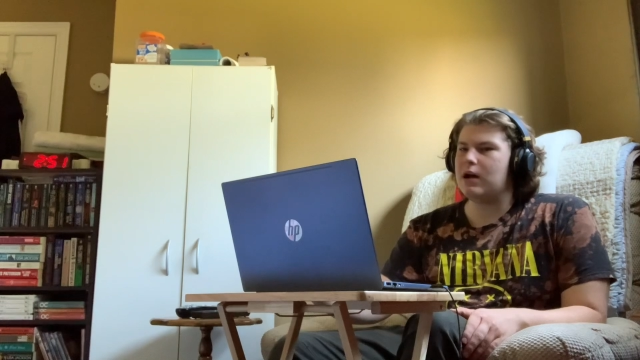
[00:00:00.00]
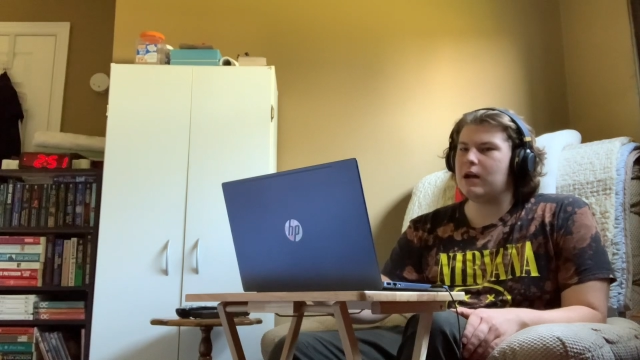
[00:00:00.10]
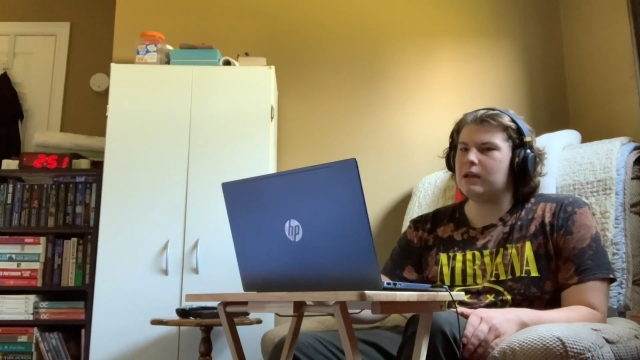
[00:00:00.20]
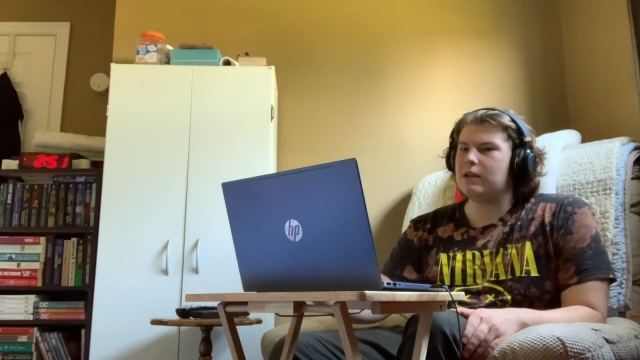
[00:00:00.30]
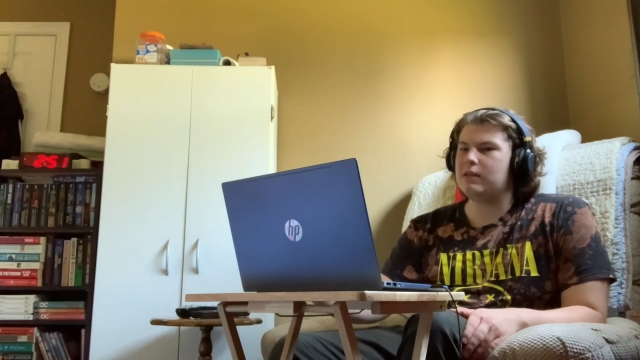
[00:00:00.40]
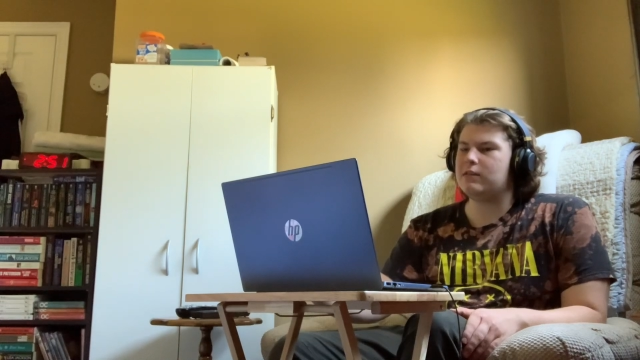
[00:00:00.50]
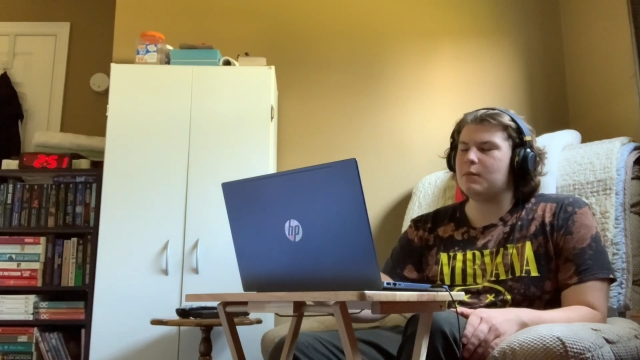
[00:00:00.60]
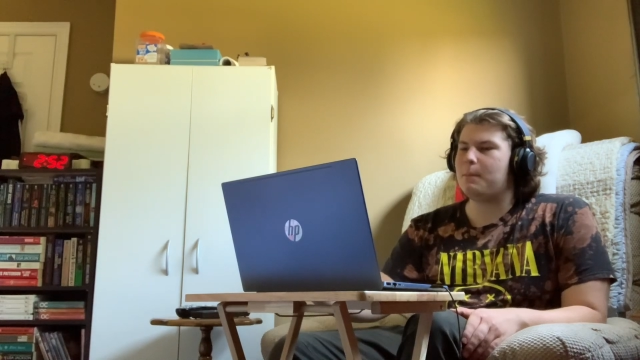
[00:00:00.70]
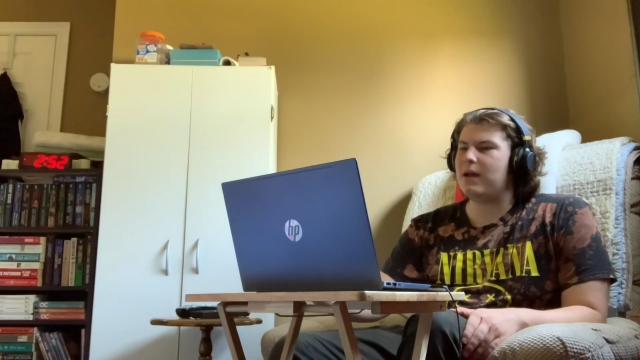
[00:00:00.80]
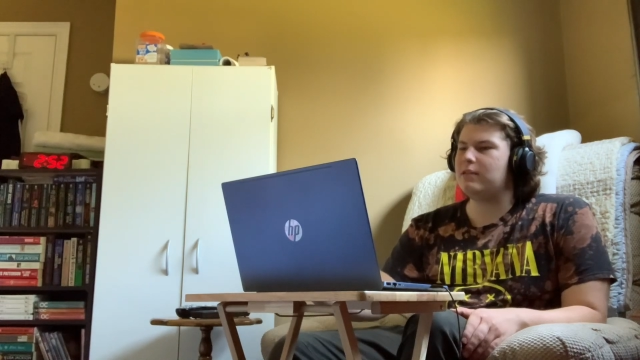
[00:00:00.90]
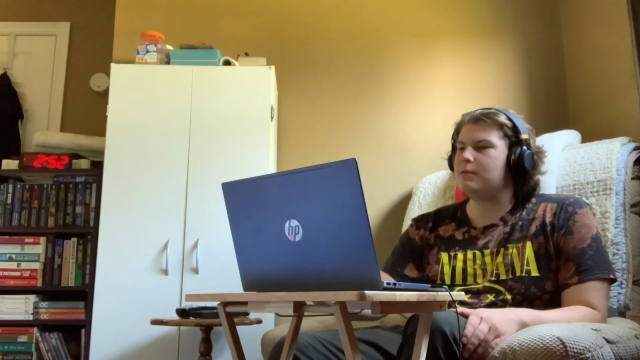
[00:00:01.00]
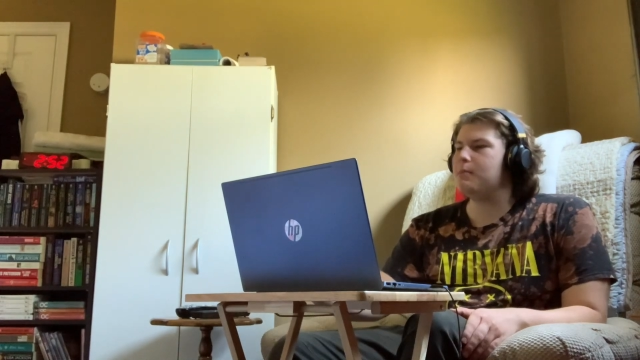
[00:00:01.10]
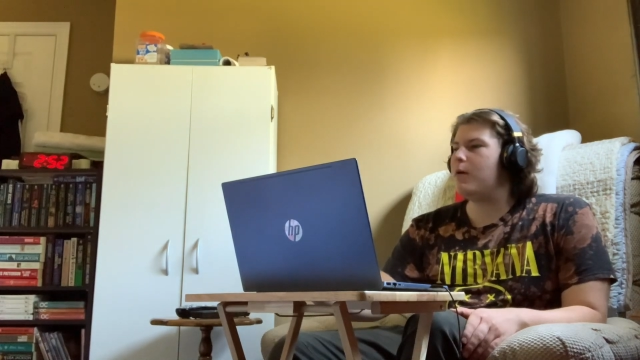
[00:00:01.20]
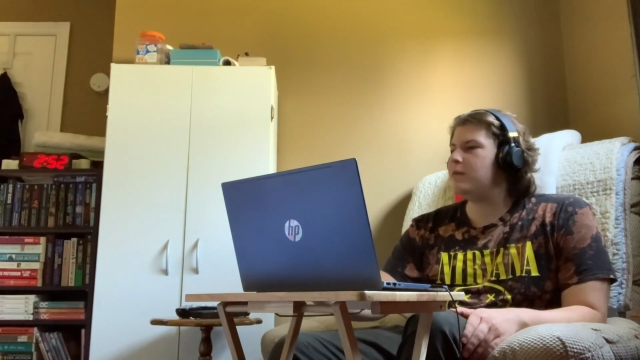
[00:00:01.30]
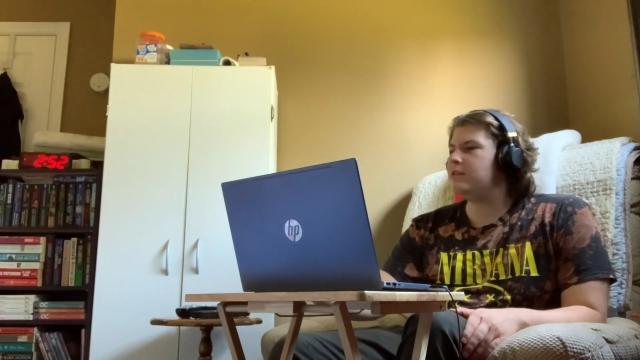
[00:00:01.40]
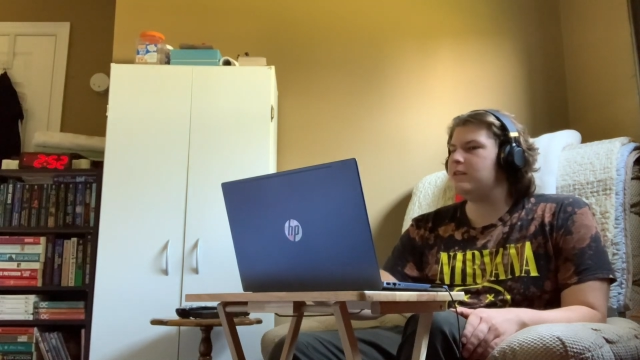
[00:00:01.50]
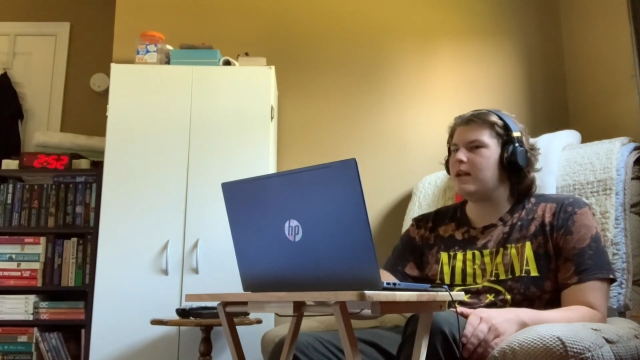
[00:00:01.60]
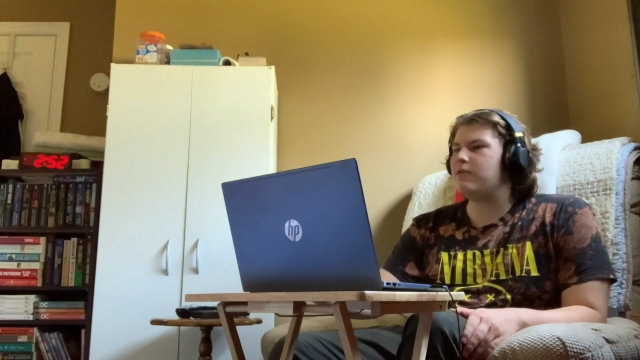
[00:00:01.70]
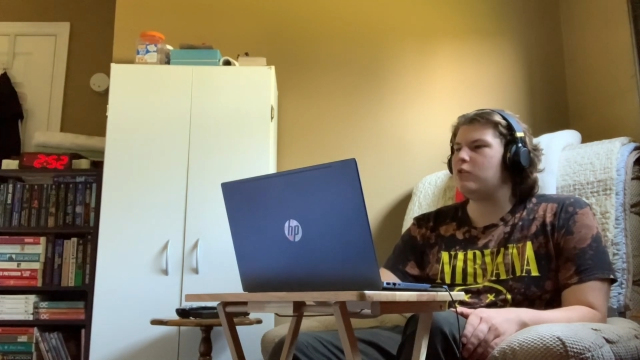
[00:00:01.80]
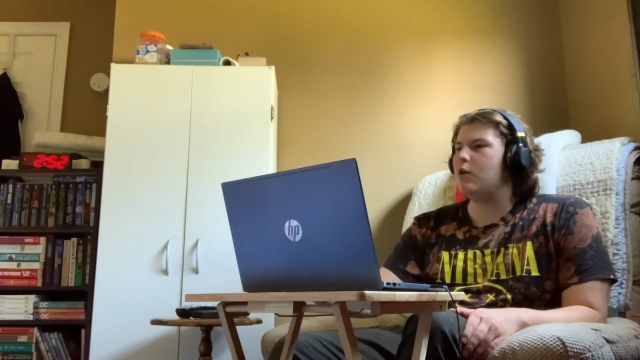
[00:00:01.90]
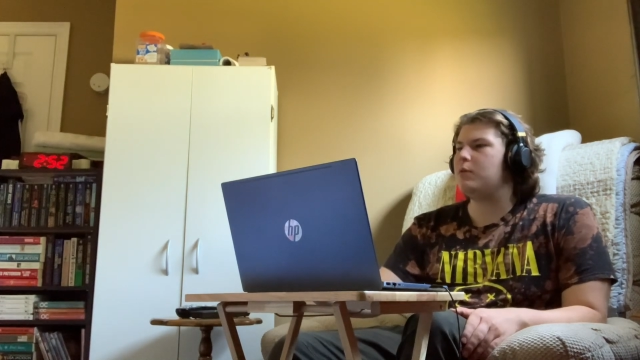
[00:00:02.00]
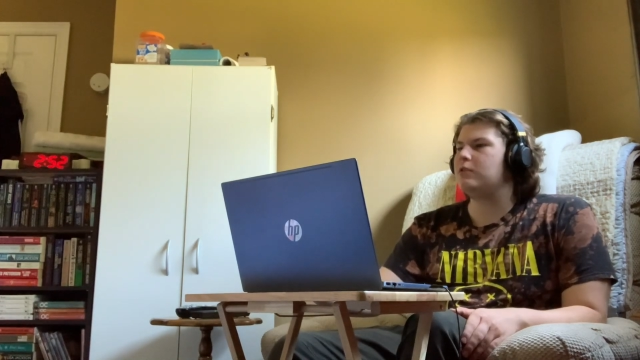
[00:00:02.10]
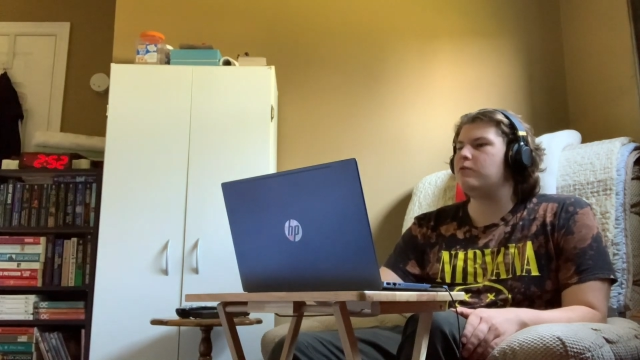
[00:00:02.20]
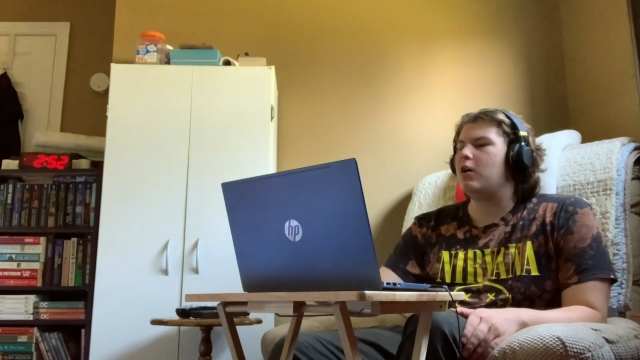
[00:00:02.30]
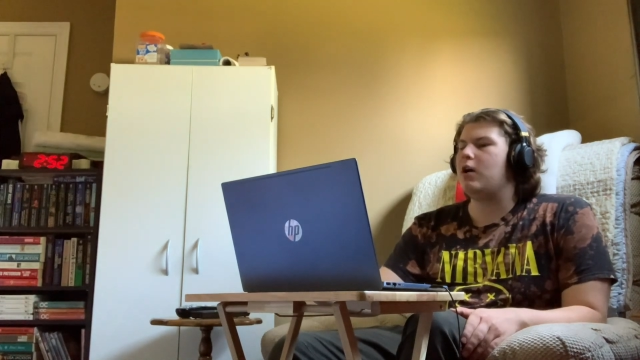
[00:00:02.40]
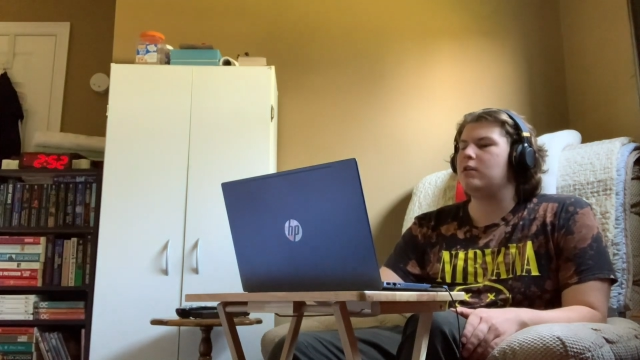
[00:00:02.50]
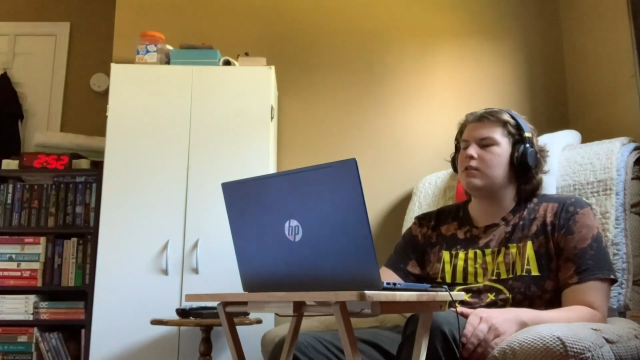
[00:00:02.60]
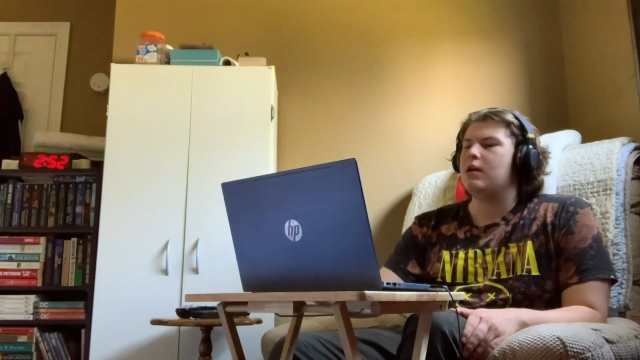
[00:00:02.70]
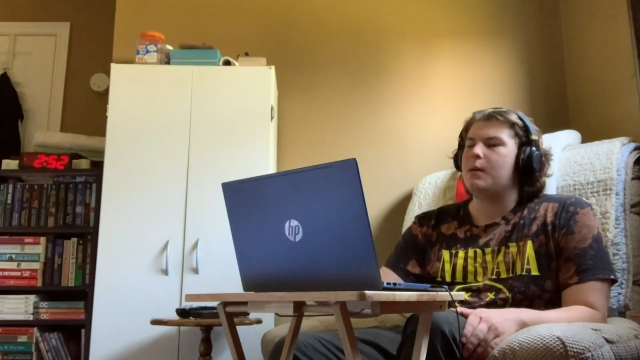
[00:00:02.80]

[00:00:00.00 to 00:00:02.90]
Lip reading: Heath's best moments in David Dobrik's vlogs.